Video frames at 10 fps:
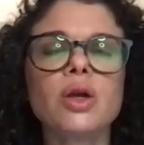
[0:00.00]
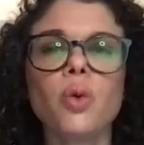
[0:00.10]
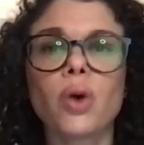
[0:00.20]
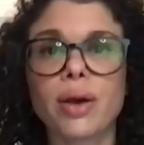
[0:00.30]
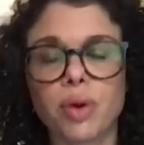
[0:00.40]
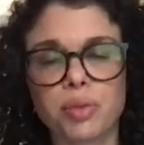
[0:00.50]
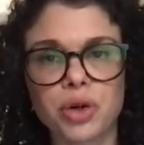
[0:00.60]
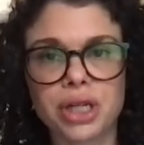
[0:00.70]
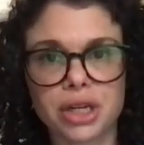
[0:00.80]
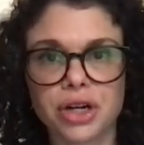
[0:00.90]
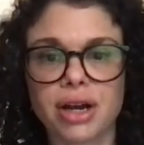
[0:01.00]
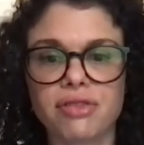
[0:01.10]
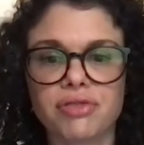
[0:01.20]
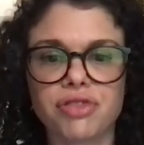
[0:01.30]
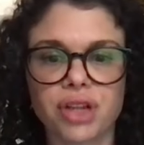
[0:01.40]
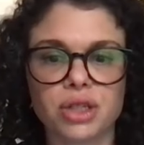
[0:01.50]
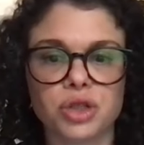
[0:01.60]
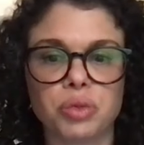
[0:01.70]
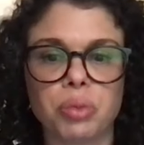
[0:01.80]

We'll get one more year of inflation.